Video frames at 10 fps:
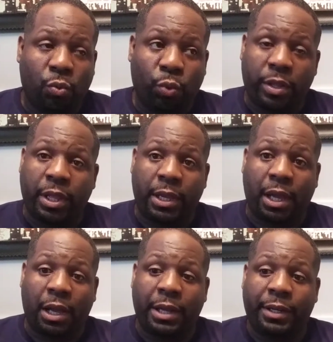one thing
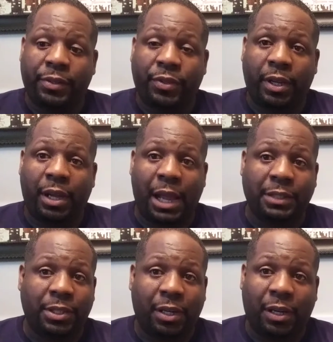y'all gotta understand, I
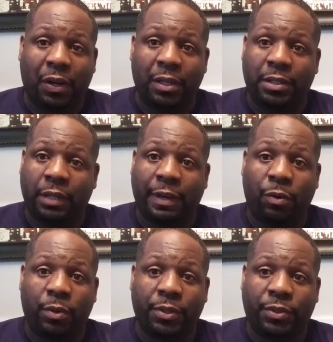can say all this stuff I
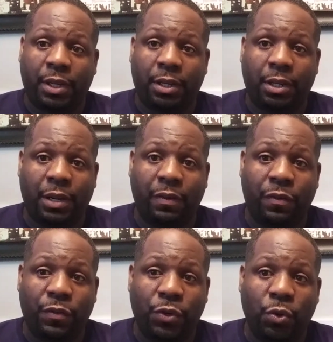wanna say.
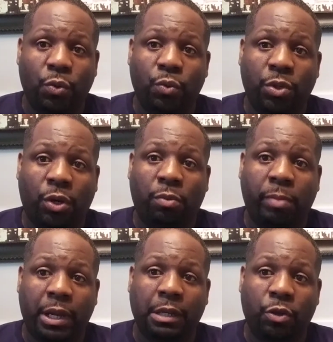If you don't
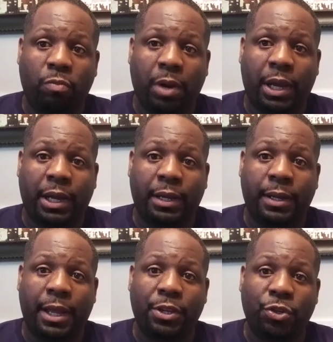make in your
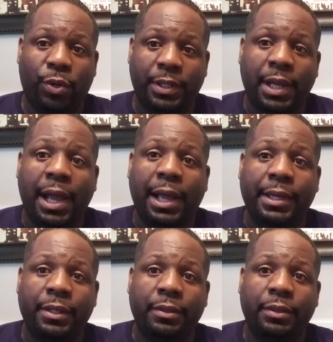mind that you are
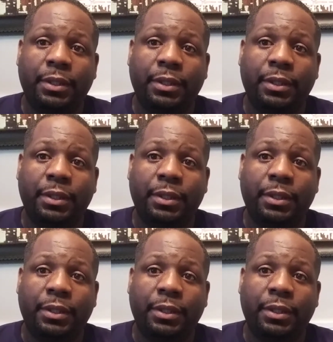tired